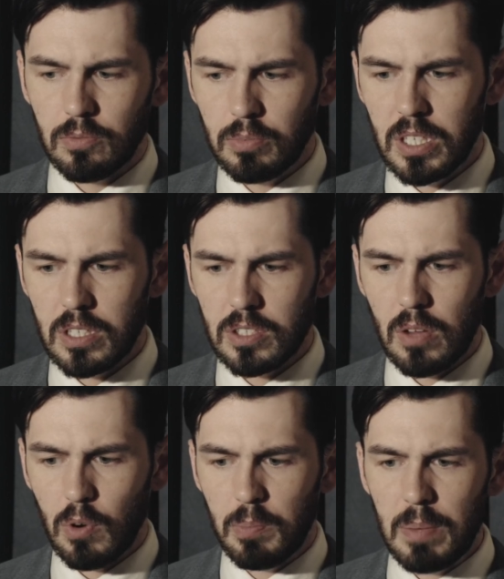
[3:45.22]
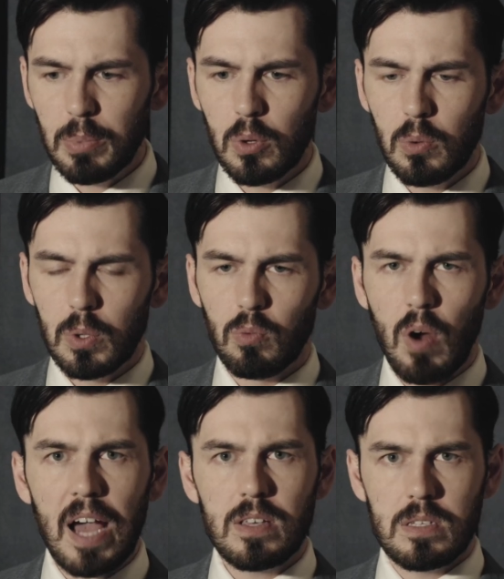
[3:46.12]
because there were people who would
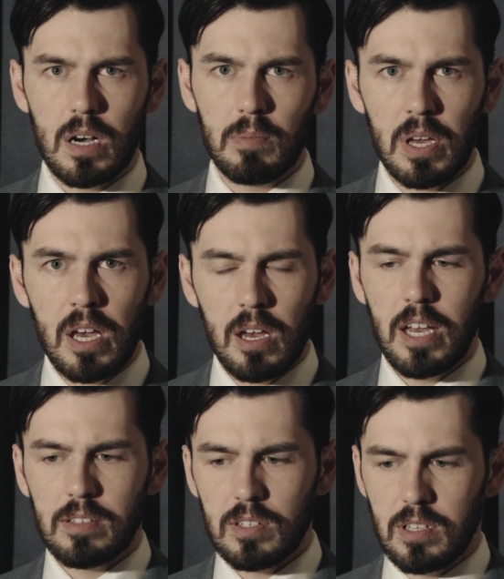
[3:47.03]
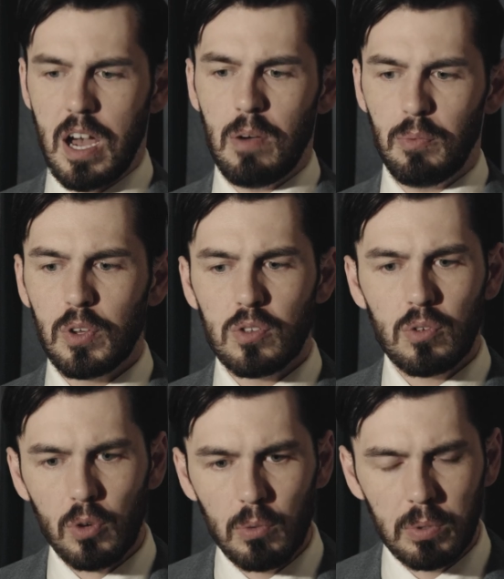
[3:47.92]
rise up and stop this
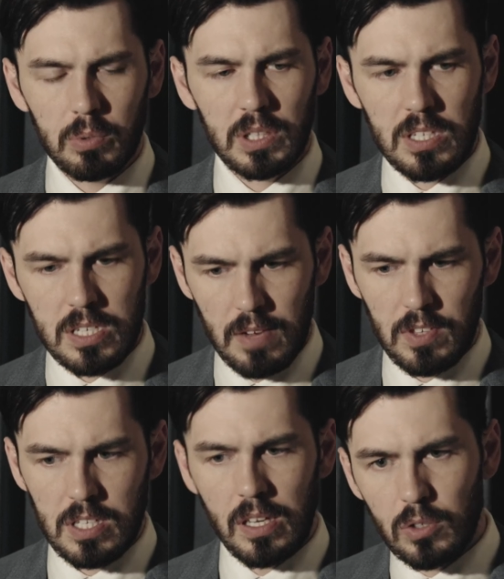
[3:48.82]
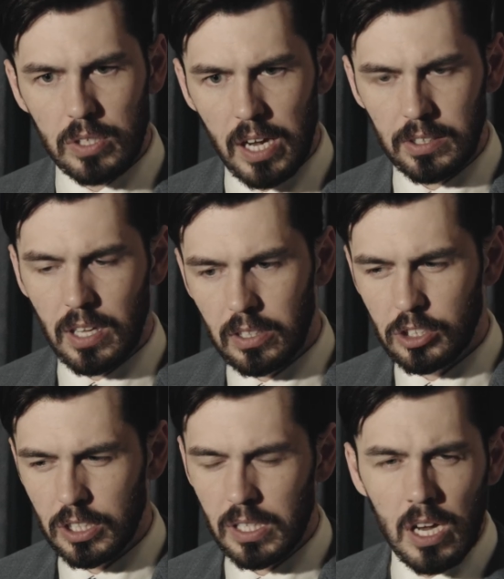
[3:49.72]
group with the 7th century
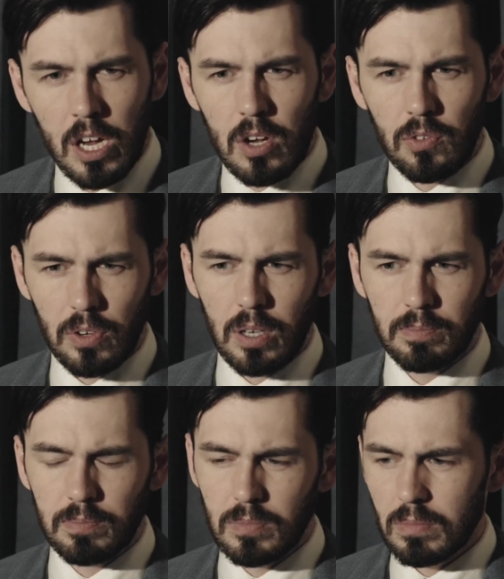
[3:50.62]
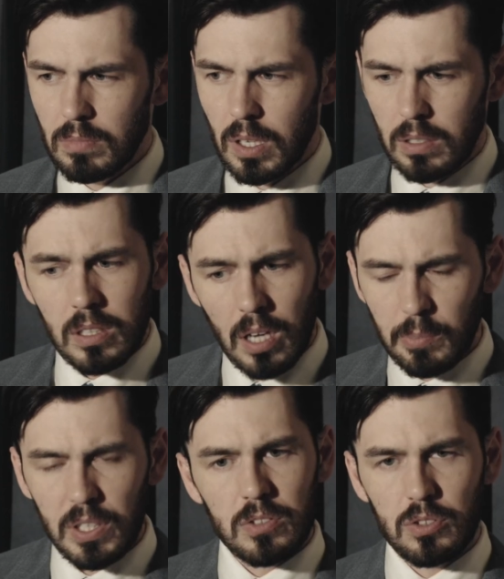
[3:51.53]
ideology from
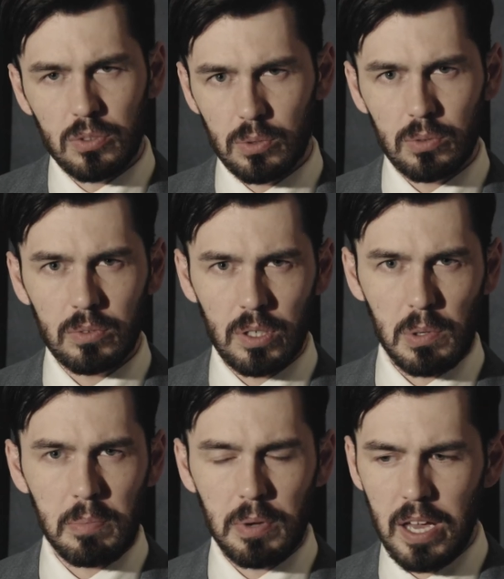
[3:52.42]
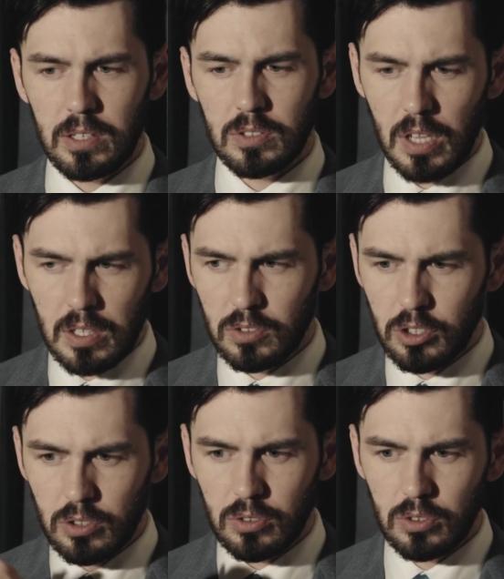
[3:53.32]
coming into Europe
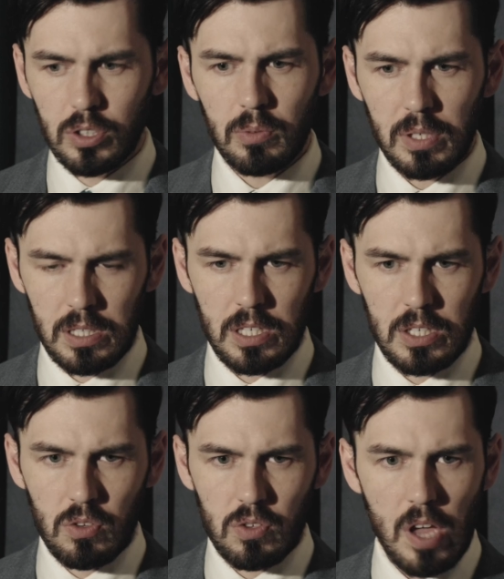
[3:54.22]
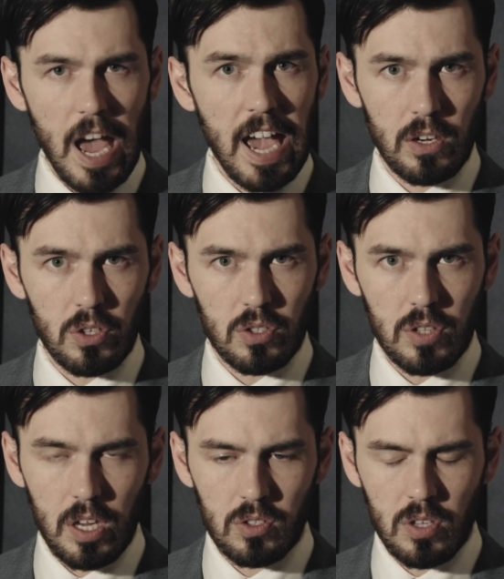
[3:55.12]
and doing these heinous
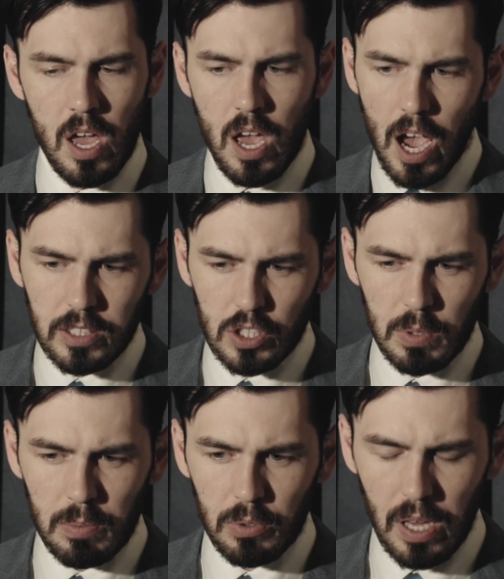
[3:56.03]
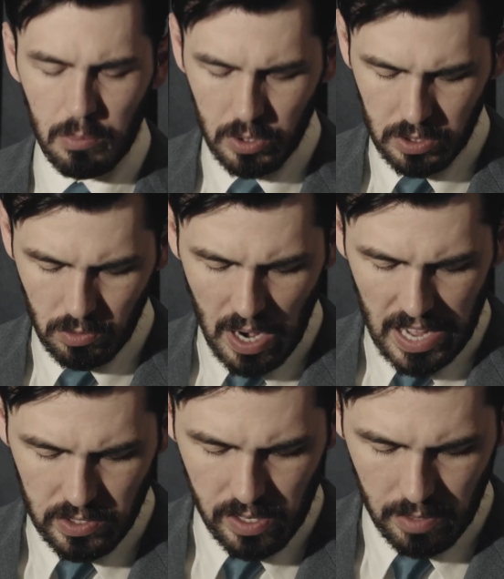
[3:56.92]
things. And these people that would
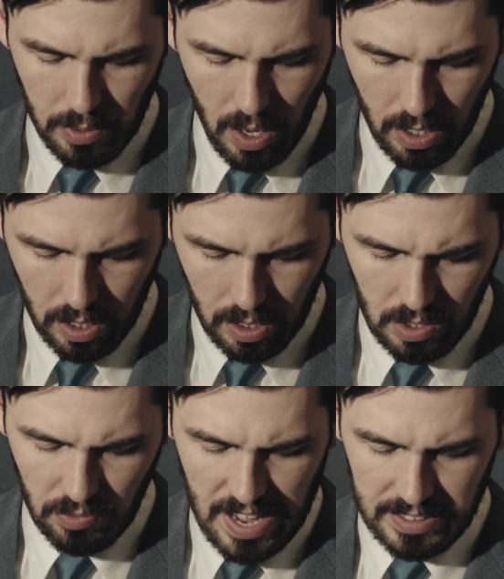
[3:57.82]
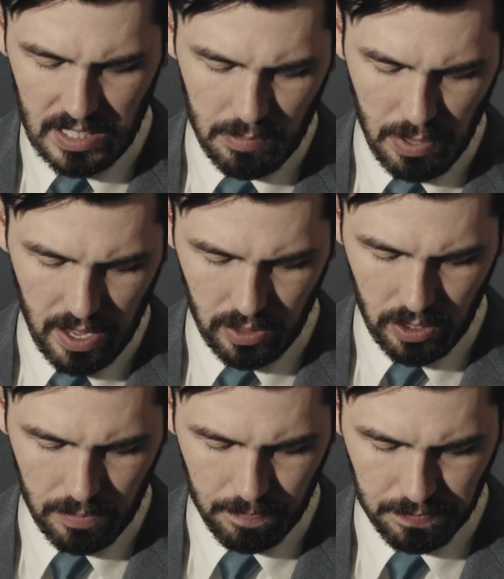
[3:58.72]
rise up are Vlad the Impaler,